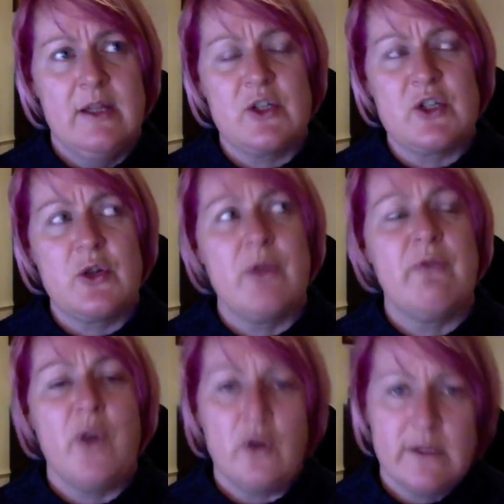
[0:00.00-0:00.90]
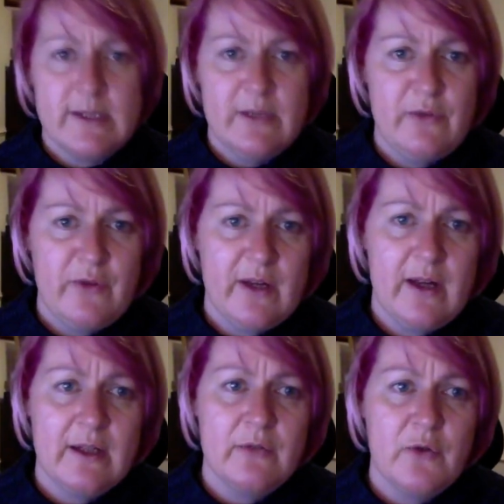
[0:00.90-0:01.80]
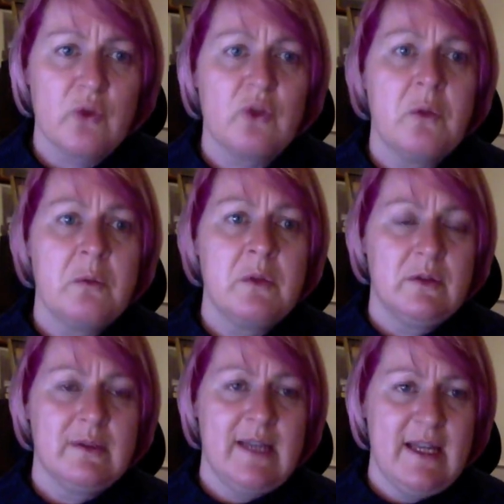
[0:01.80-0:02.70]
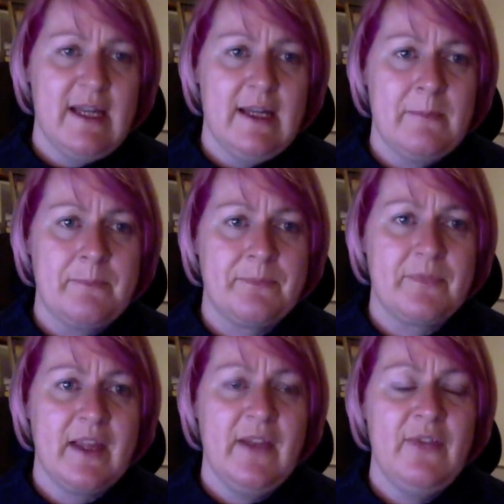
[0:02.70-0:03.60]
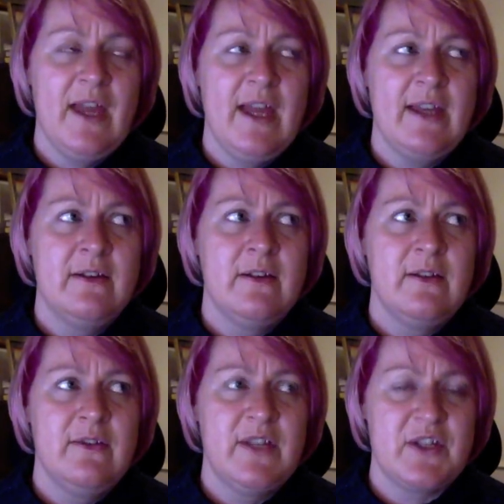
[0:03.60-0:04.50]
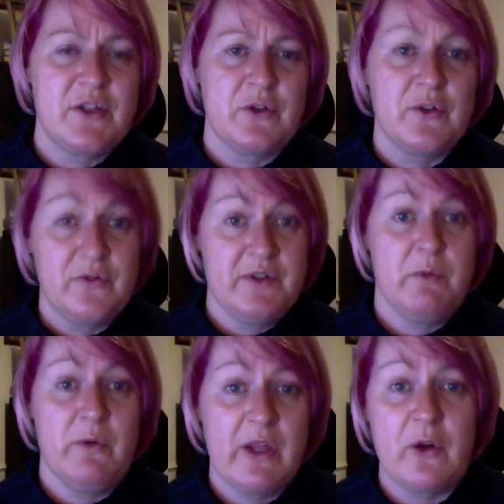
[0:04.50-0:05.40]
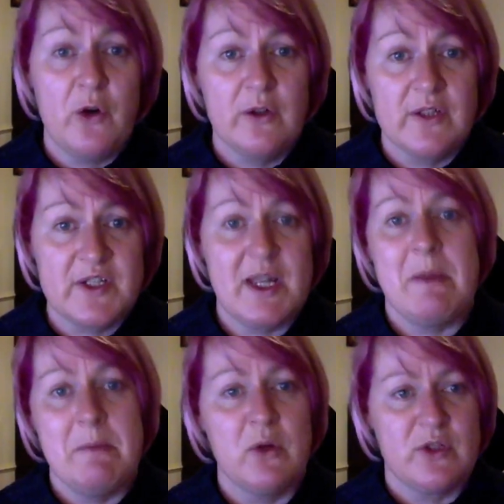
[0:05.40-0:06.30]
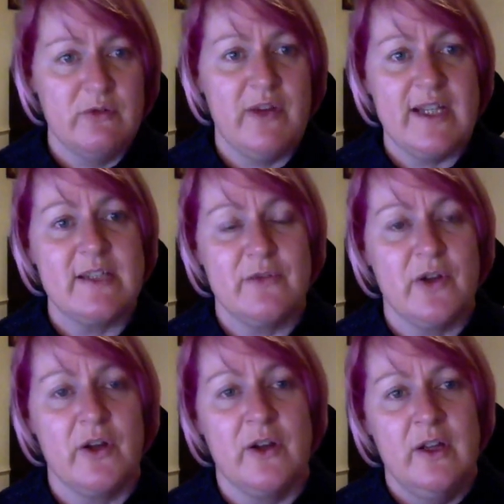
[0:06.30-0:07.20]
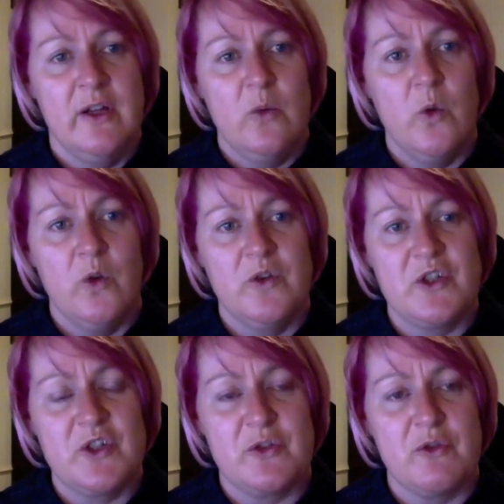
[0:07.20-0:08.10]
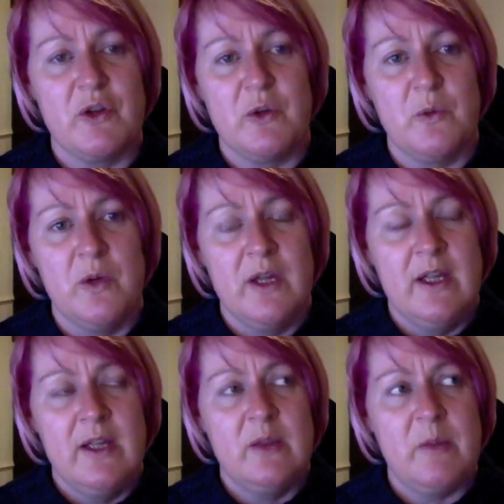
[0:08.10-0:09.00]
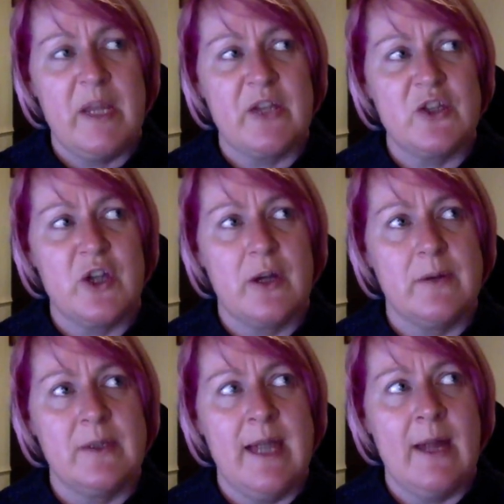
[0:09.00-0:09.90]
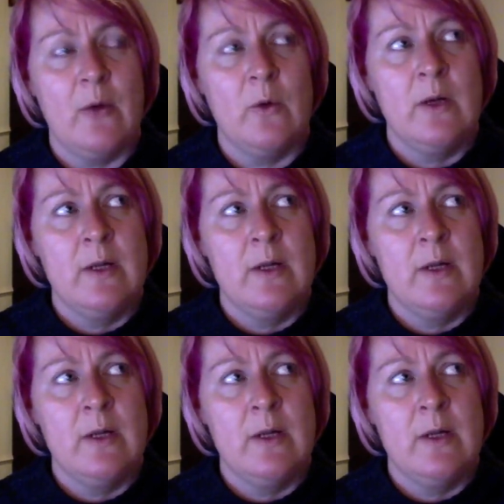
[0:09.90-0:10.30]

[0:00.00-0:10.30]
evocative of a kind of autumnal day. And then this sort of what they call a semi-modern vetiver wanders through the picture. Now,